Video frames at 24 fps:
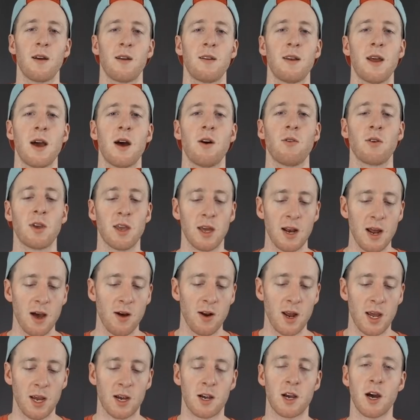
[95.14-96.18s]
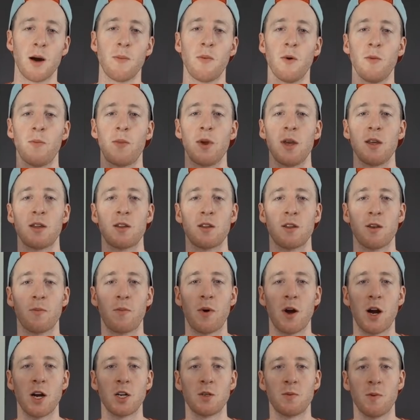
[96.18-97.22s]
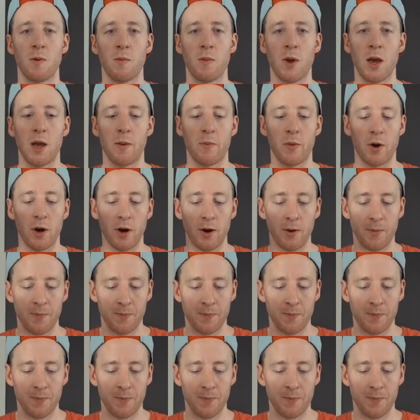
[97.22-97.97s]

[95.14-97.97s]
Now get out a couple pieces of parchment paper.